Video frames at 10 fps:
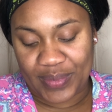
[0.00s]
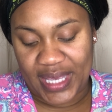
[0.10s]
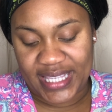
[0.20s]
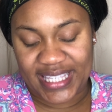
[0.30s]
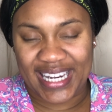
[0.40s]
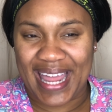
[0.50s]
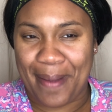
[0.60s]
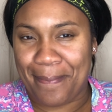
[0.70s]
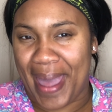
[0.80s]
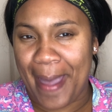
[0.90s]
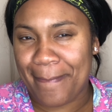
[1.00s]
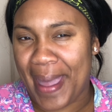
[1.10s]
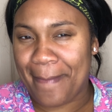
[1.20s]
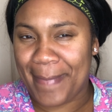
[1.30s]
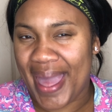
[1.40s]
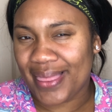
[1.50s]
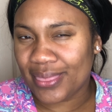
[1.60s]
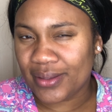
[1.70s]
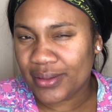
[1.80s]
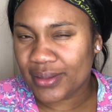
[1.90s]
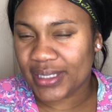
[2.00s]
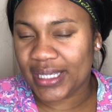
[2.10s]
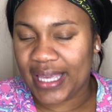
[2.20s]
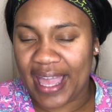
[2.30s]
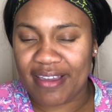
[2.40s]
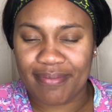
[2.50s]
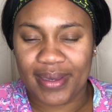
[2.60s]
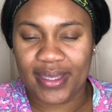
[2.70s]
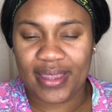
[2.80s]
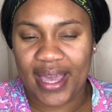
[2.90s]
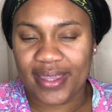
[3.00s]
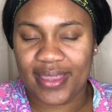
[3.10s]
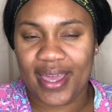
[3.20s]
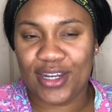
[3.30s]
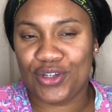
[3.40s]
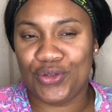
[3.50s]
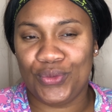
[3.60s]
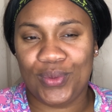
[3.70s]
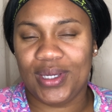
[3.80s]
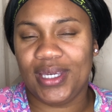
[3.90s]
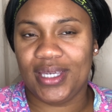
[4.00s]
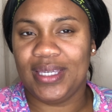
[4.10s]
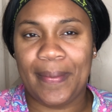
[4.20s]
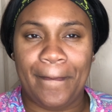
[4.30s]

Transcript: instead of that matte, matte, matte look, it gave me like that dewy,